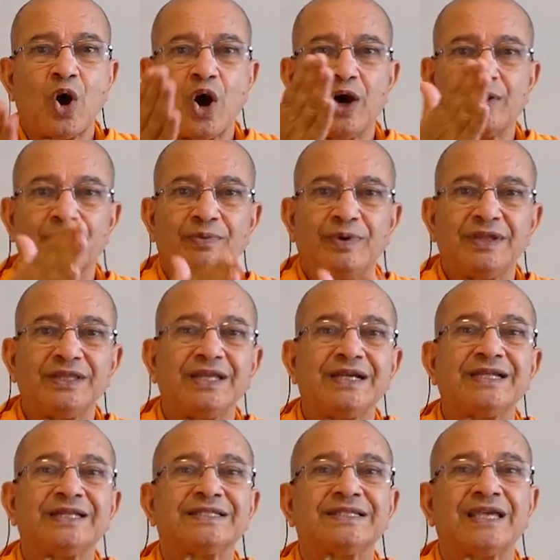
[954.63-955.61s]
or when
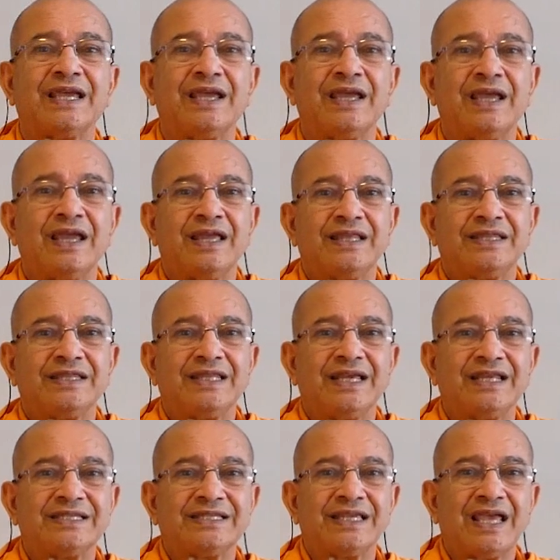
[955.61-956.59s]
there
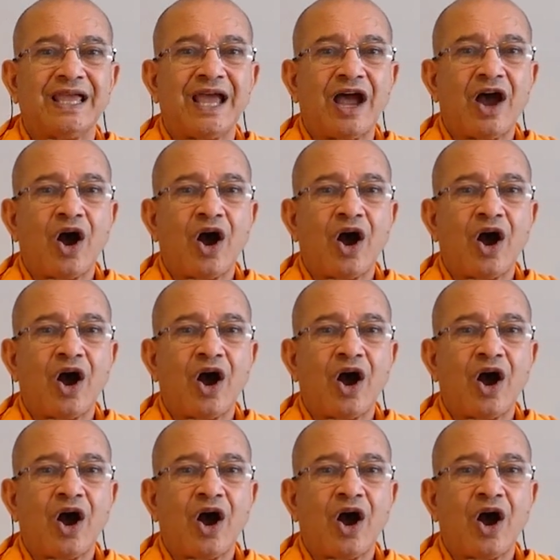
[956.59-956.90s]
is a